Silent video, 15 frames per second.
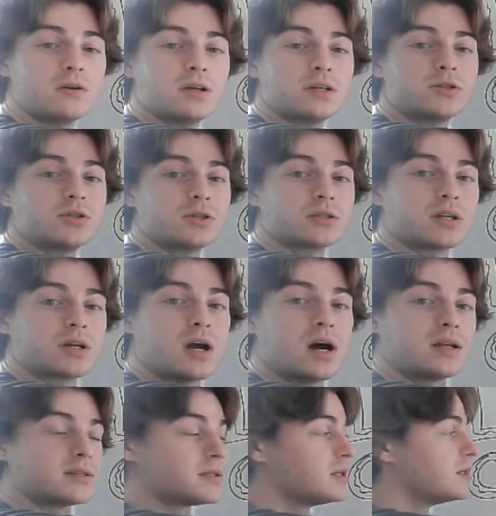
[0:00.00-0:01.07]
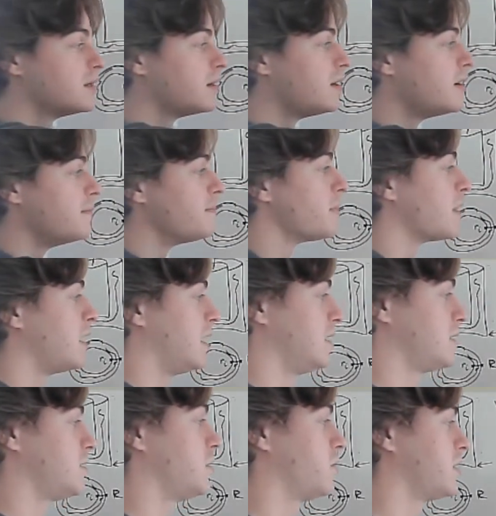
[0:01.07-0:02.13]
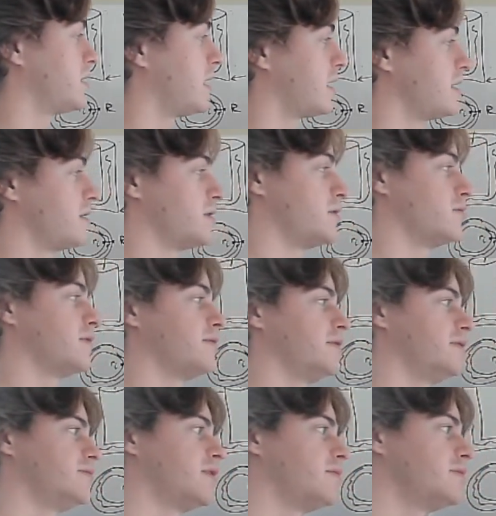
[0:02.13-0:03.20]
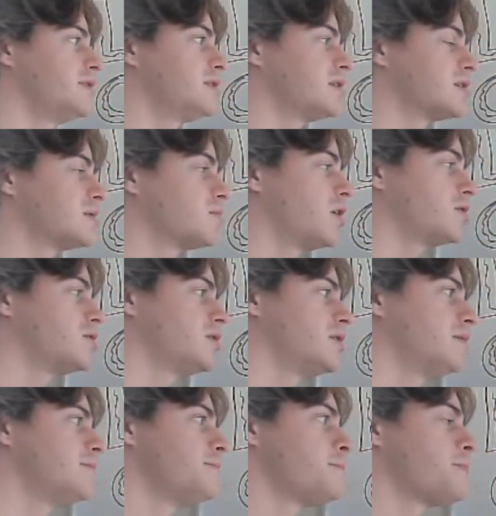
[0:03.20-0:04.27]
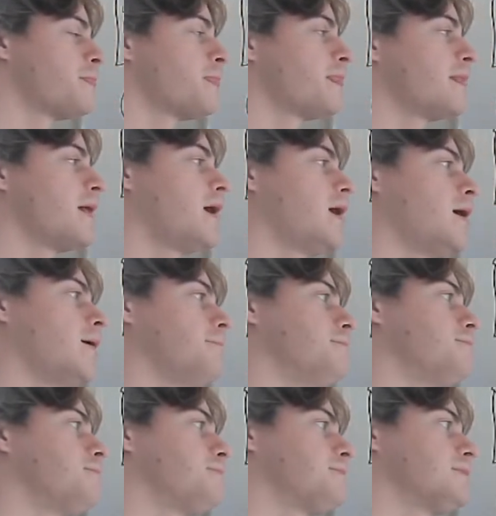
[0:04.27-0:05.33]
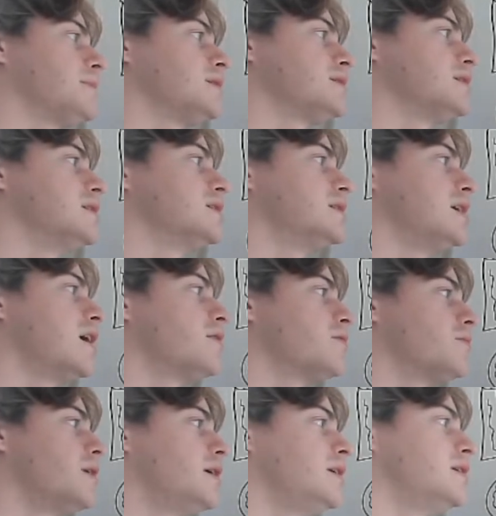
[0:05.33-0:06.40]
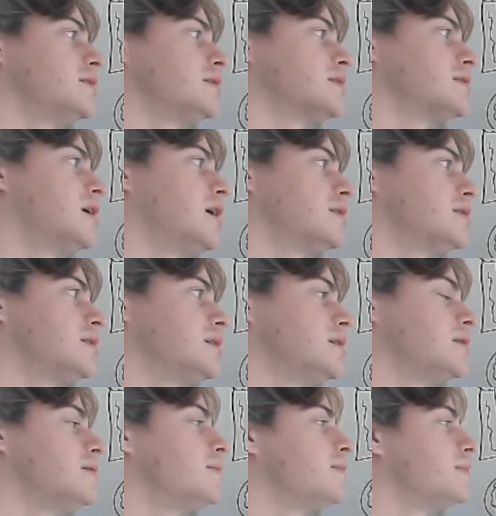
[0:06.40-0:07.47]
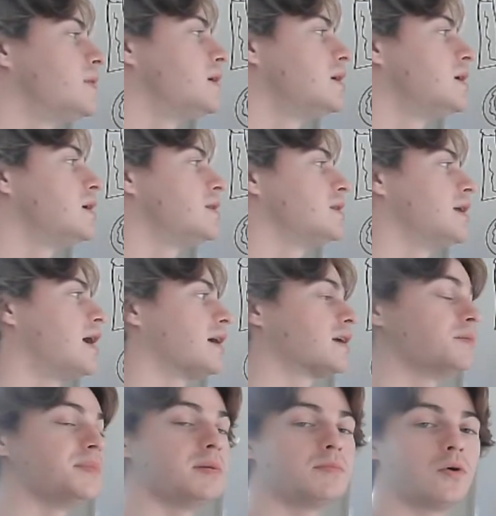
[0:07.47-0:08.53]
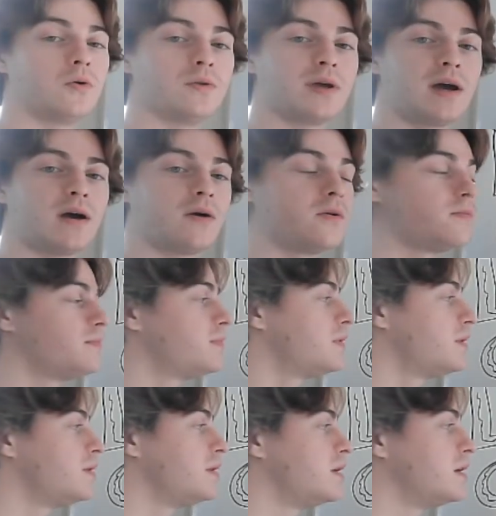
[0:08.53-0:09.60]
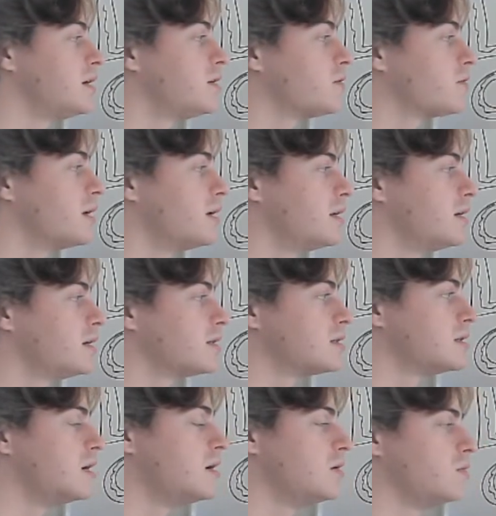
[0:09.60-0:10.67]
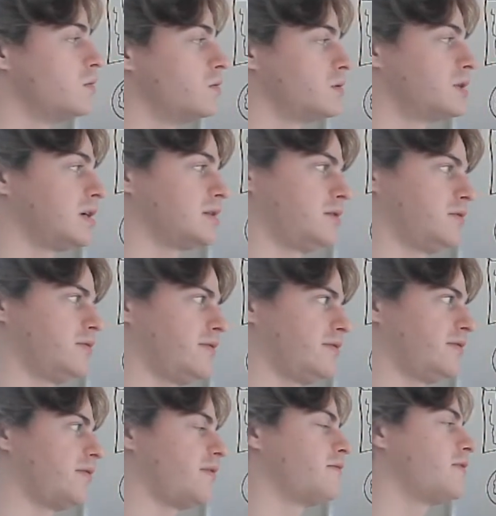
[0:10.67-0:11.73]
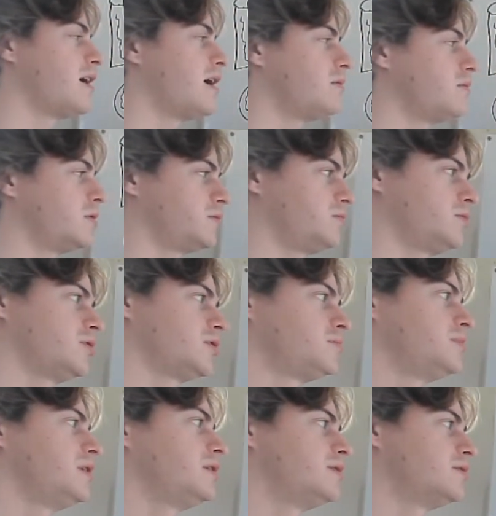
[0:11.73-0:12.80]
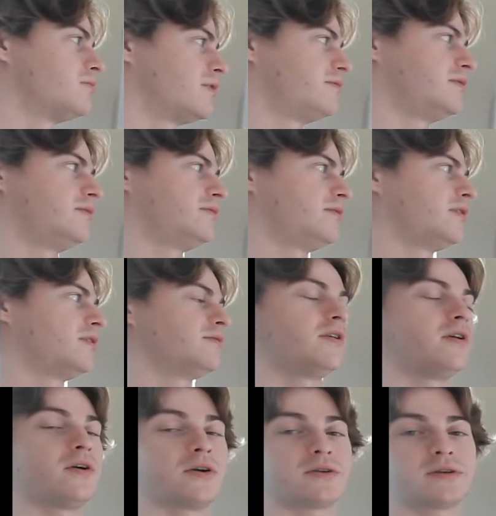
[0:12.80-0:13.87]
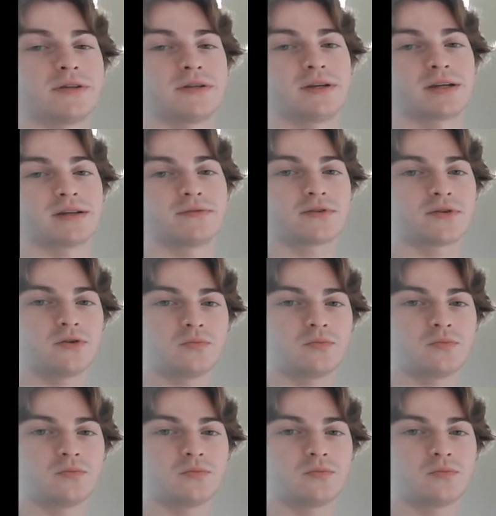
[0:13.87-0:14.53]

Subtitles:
is just a constant. And so we're taking the derivative of this expression. Since the outer radius is constant, that can be pulled out. The inner radius, we will take the derivative of that, which will just be the derivative of r to the negative 2